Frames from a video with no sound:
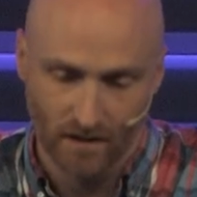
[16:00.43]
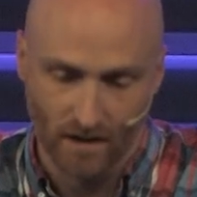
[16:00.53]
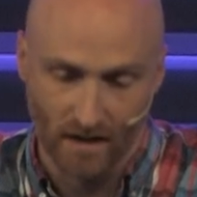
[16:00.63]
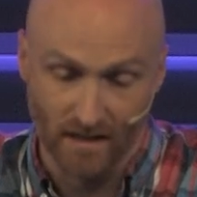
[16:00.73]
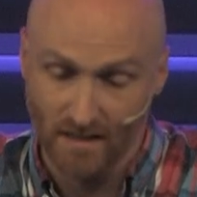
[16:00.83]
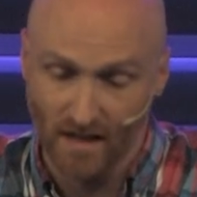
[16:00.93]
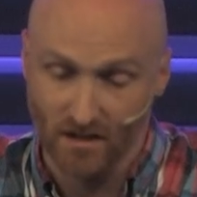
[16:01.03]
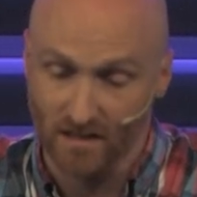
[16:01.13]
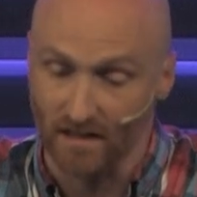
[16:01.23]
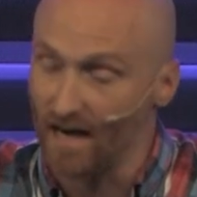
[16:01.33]
It's not
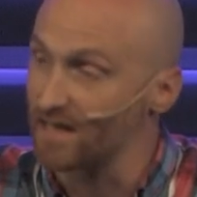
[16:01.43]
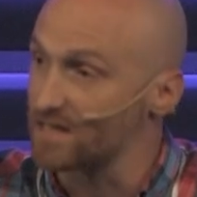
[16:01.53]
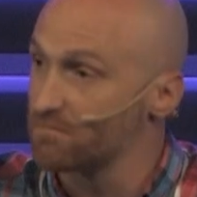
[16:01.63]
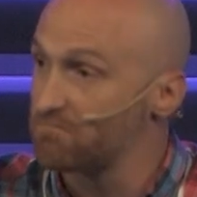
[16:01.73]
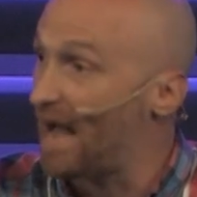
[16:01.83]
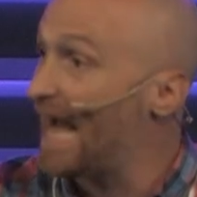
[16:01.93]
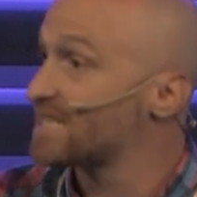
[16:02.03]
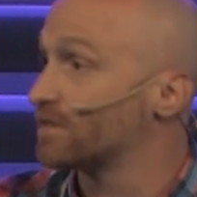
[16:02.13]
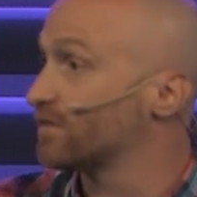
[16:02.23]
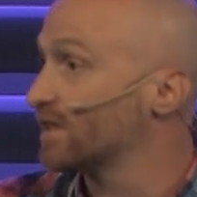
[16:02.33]
just that God is
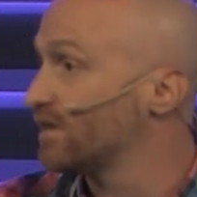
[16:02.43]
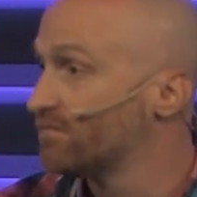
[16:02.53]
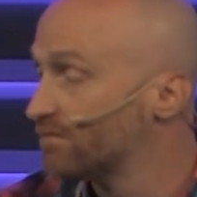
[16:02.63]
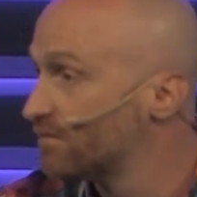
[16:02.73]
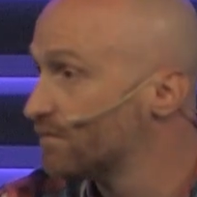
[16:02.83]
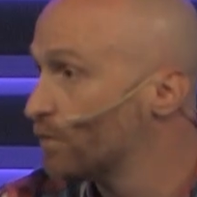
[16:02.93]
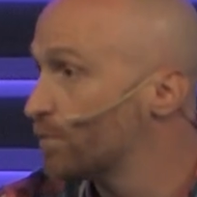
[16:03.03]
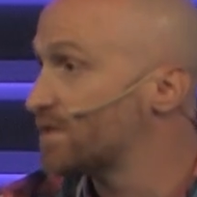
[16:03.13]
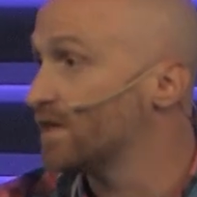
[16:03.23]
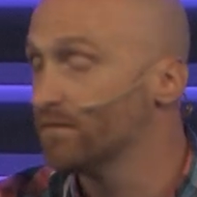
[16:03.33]
passively,
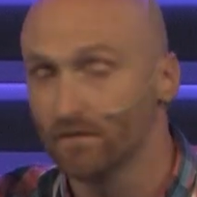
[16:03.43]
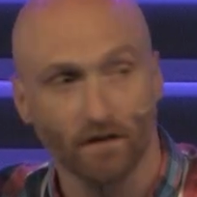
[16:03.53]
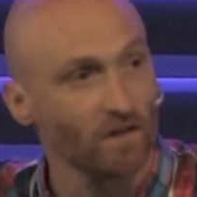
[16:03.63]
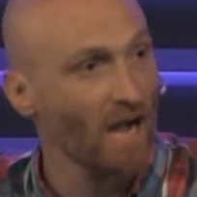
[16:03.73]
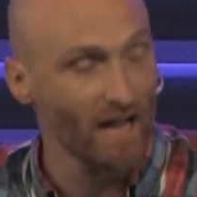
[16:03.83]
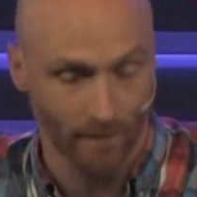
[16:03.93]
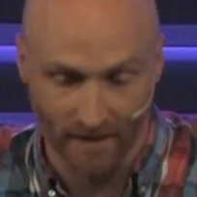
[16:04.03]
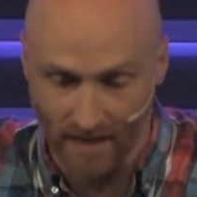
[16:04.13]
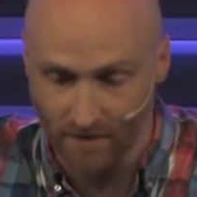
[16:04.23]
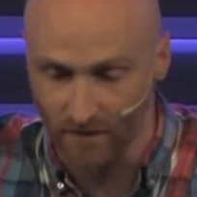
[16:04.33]
forgotten about David